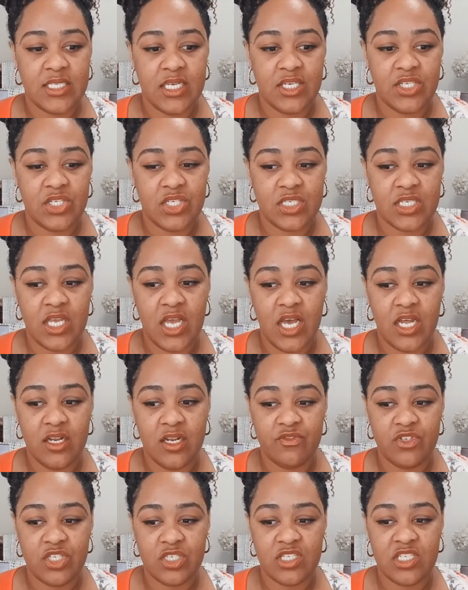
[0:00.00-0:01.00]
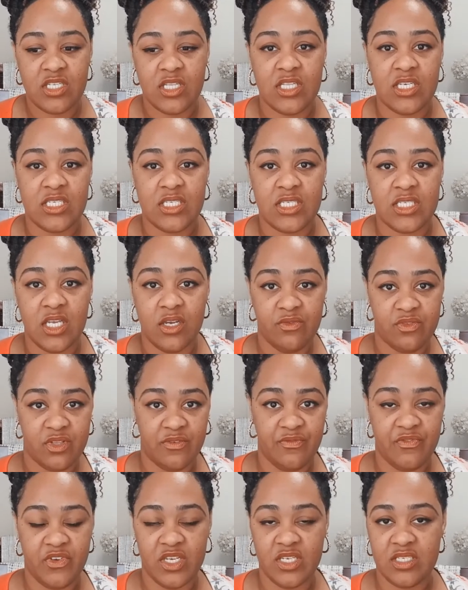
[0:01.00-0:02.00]
that just kind of just the
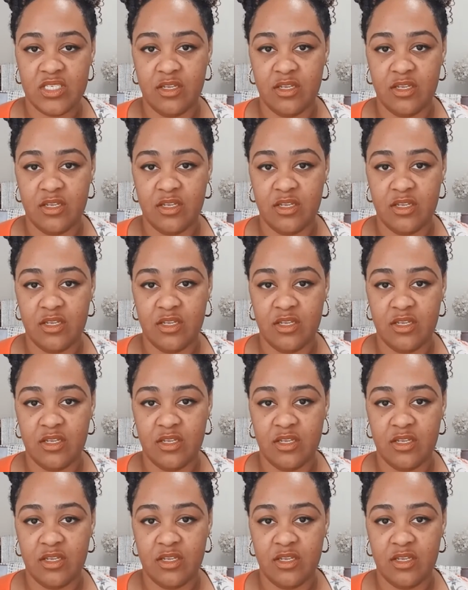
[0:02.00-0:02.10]
self-defense,